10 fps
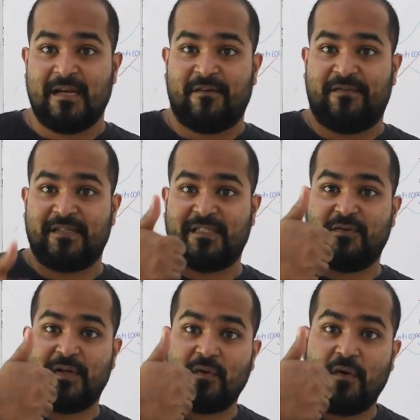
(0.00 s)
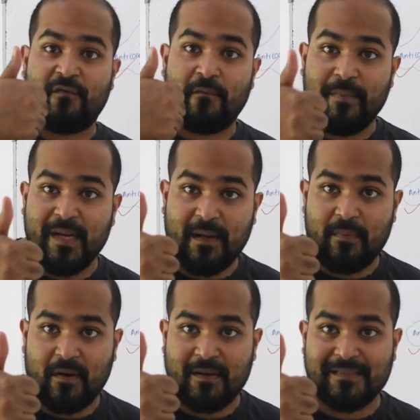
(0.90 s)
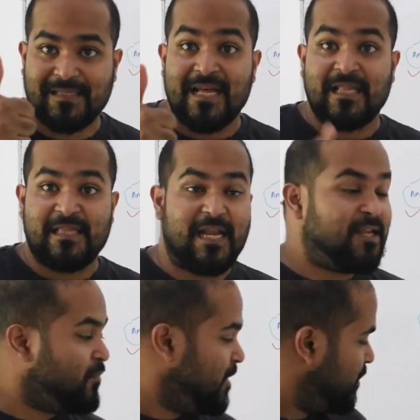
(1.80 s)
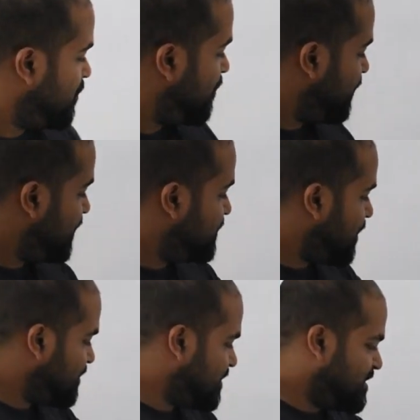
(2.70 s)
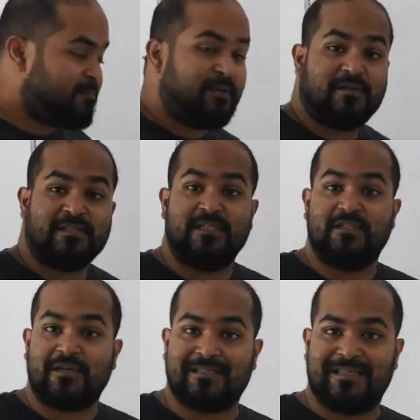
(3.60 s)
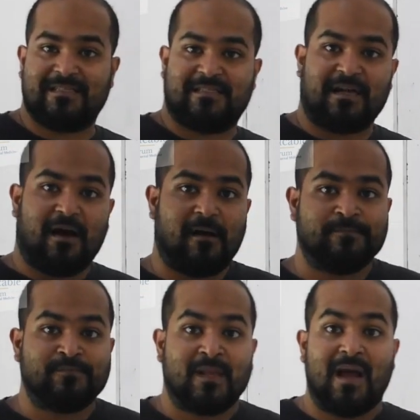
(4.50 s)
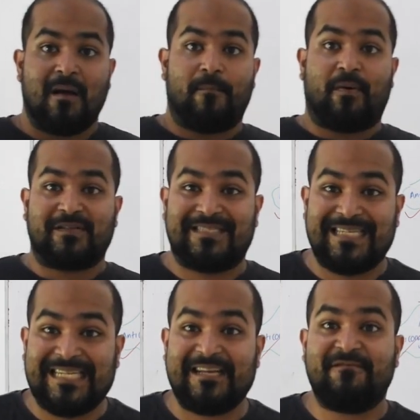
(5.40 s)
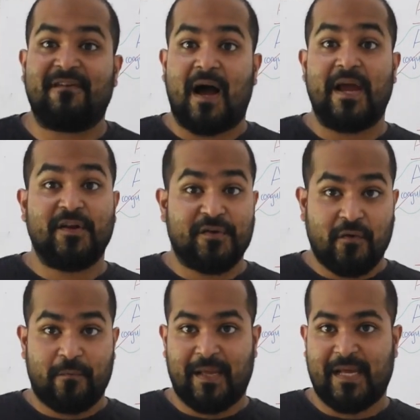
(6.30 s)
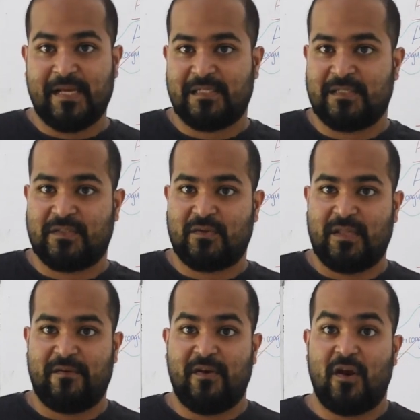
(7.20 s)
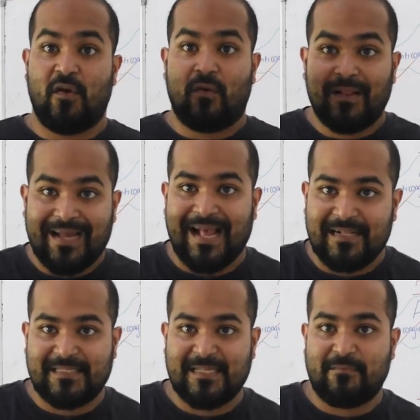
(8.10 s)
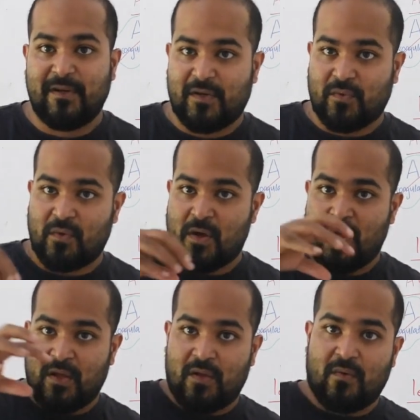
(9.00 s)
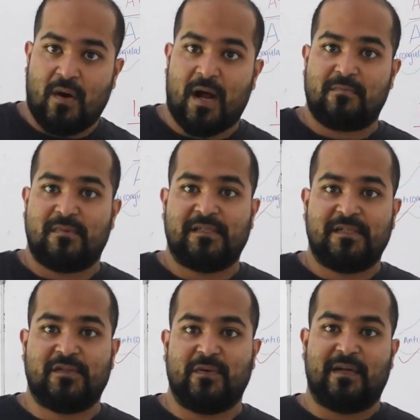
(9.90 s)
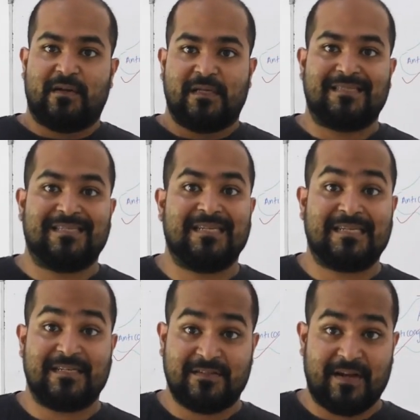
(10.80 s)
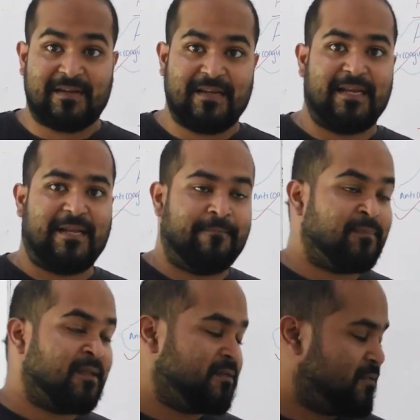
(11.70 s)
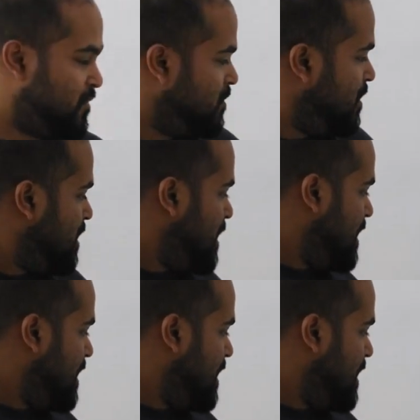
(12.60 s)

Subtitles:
first you need to go for beta blockers, then you need to go for digoxins, because digoxins are positive inotropic agents, so they will load the calcium into your heart muscles to increase contractility. So